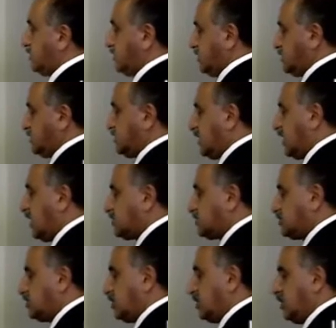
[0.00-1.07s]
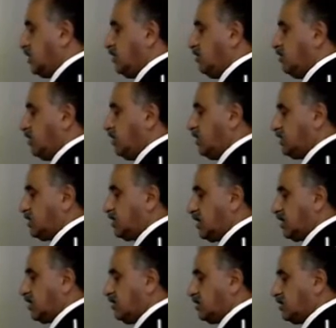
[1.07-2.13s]
this is actually 1
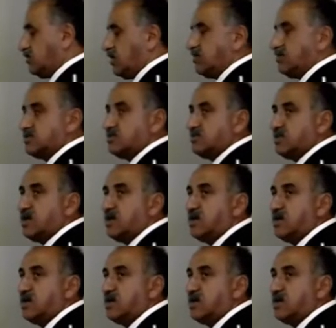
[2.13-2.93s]
gigawatt power supply.